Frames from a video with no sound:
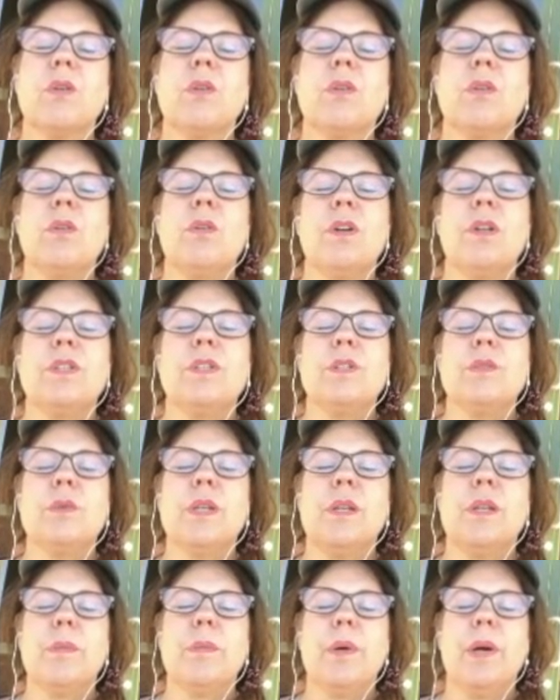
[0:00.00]
Oh,
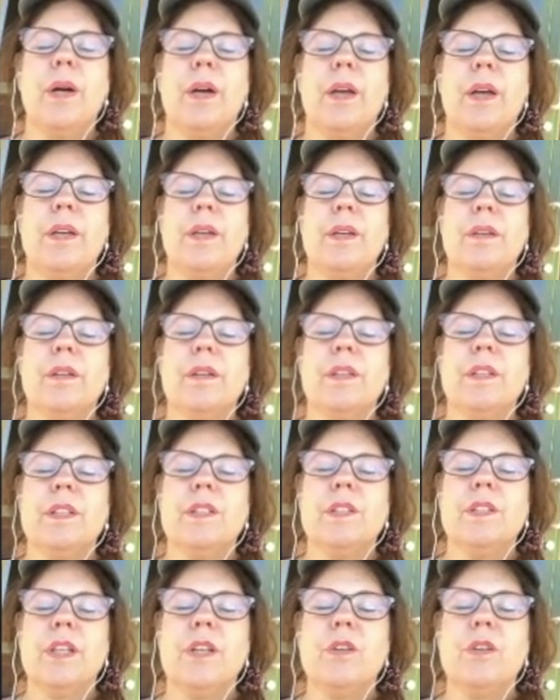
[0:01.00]
sweetie pie.
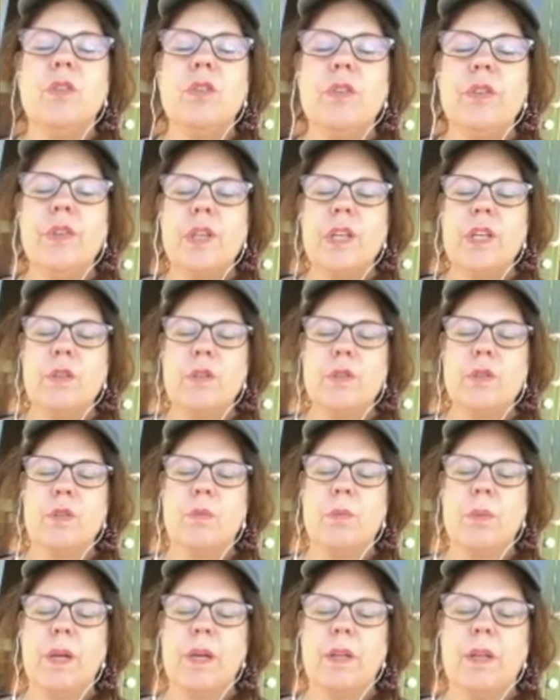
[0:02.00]
He's like, oh, thank you so
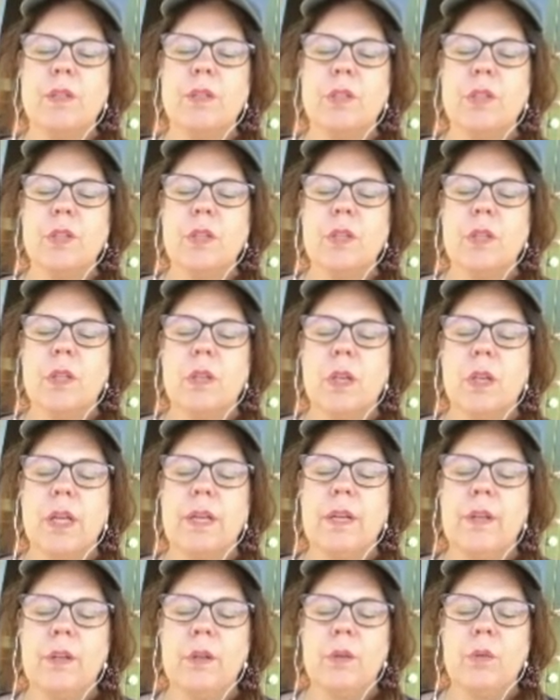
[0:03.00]
much. I
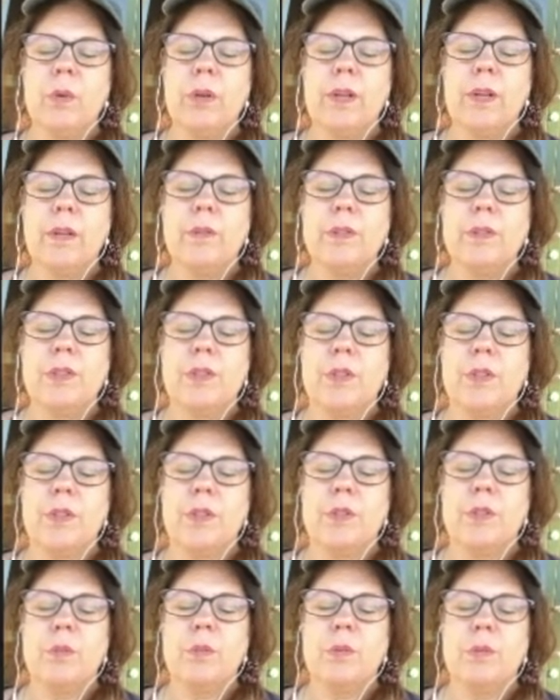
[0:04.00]
didn't know what I was going to
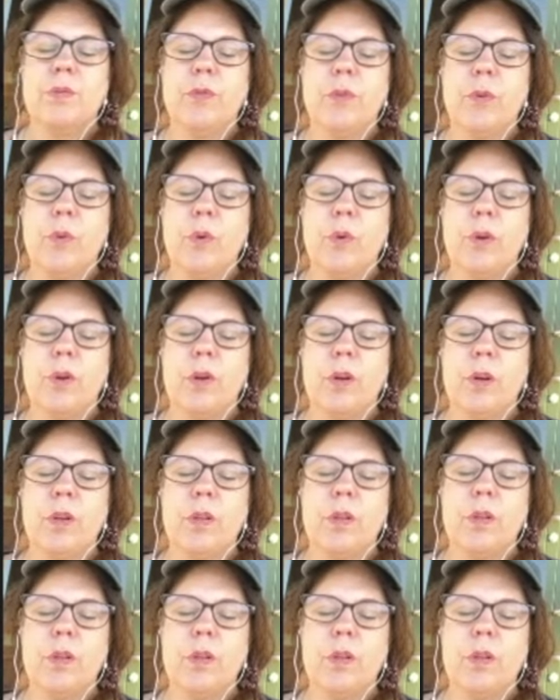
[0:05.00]
do before.